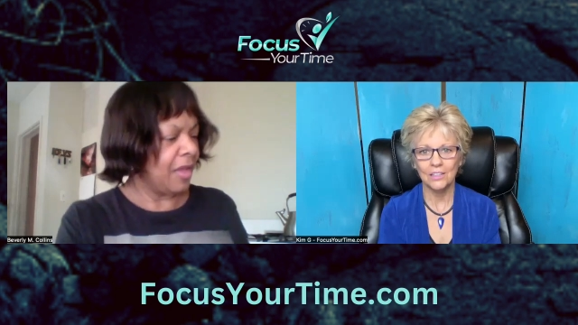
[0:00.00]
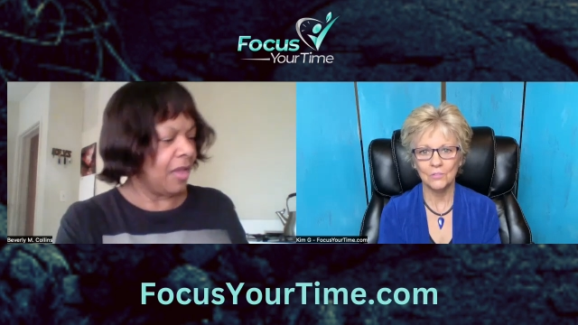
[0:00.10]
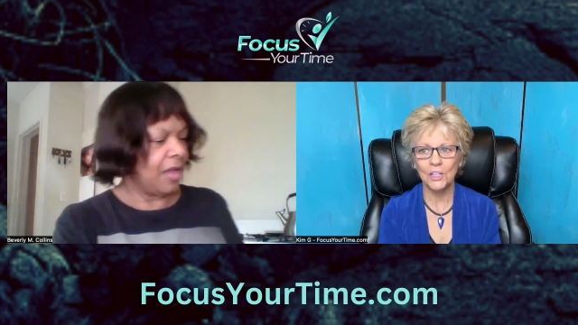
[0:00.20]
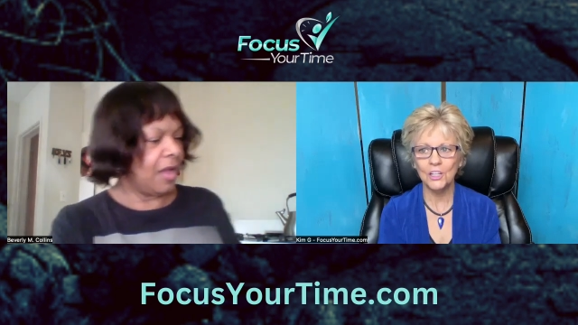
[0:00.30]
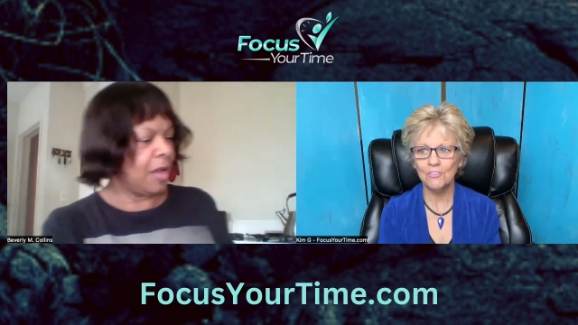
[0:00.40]

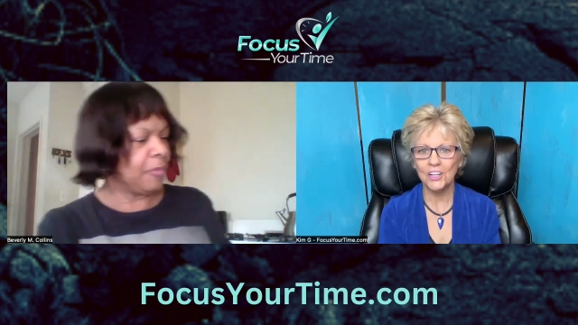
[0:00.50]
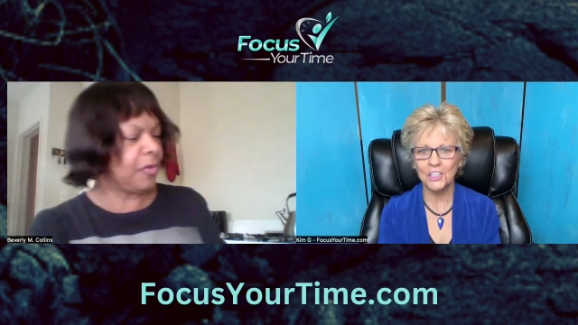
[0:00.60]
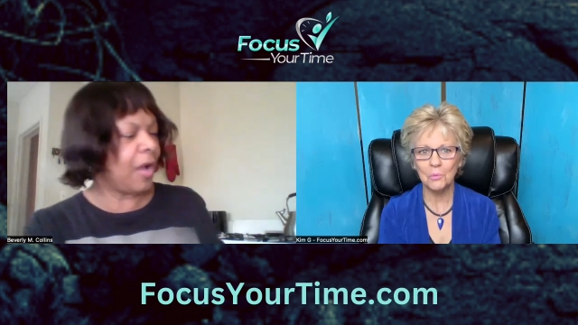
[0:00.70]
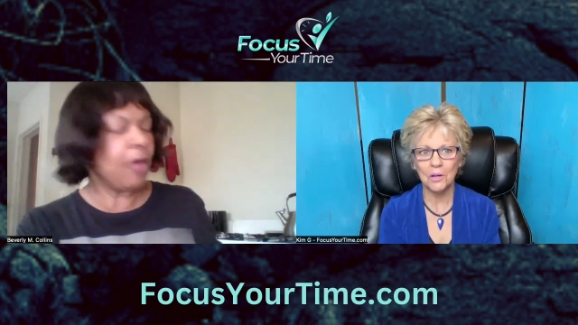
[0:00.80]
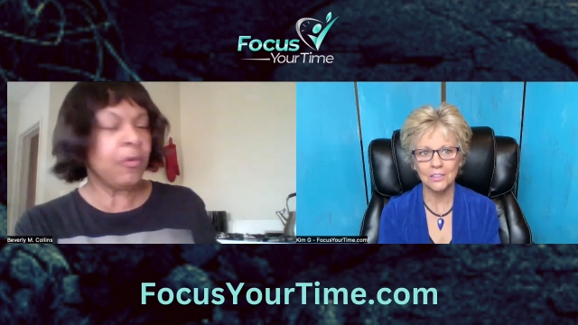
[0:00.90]
Speaker 1: Read a uh, funny
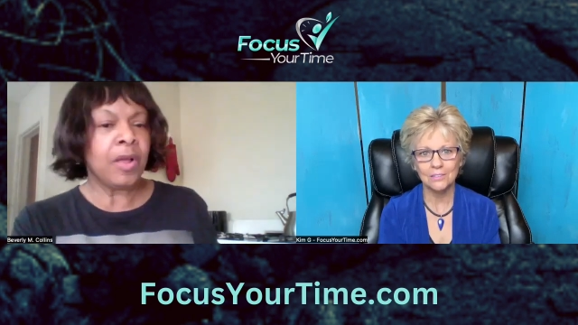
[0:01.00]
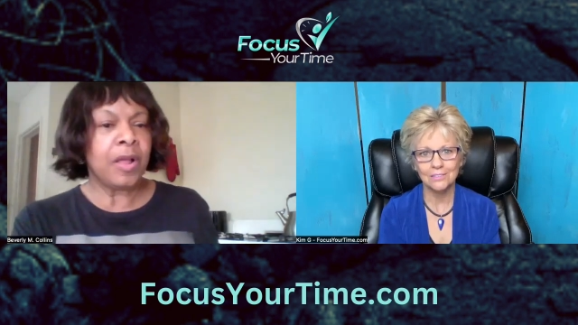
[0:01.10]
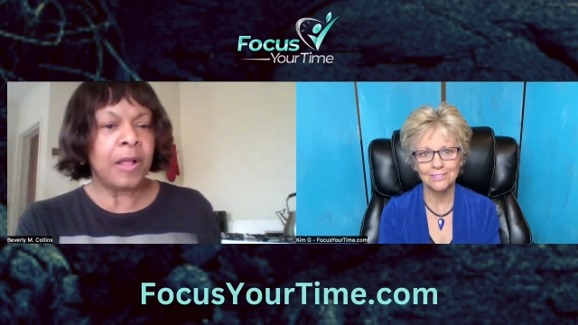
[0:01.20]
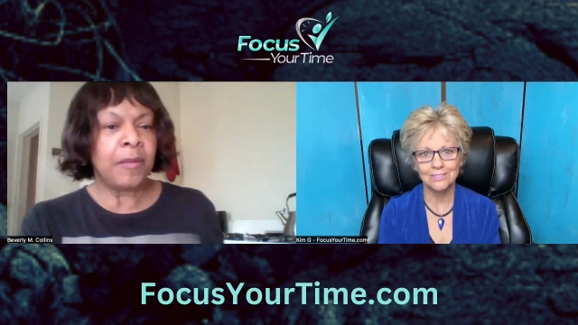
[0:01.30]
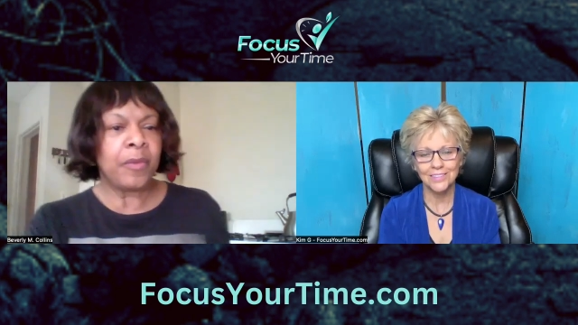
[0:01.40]
so one.
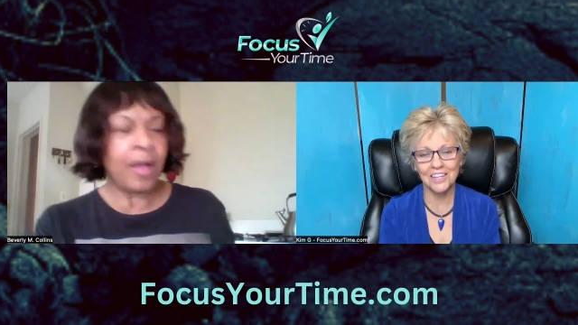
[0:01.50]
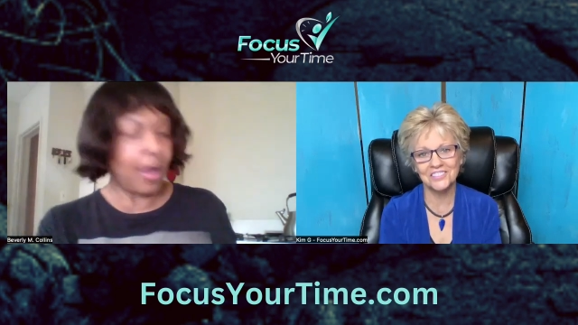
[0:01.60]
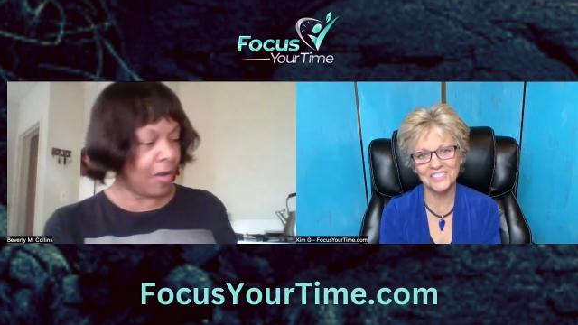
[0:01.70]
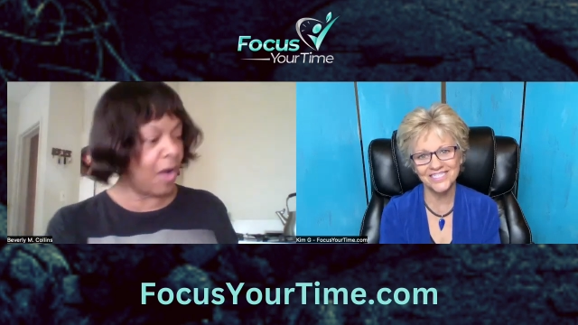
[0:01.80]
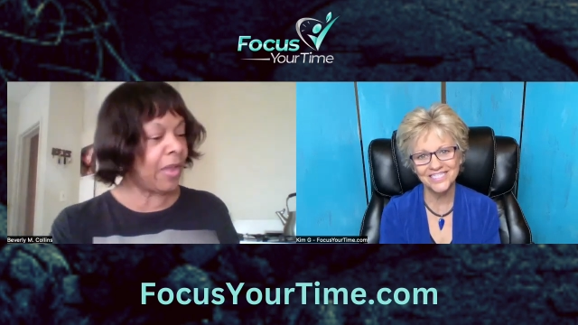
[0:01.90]

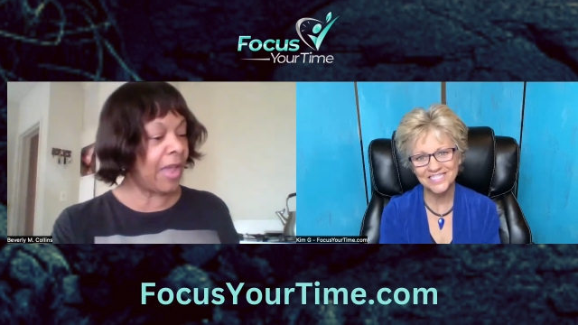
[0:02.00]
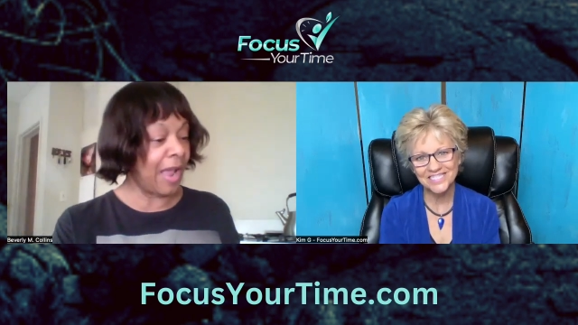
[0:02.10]
uh, okay.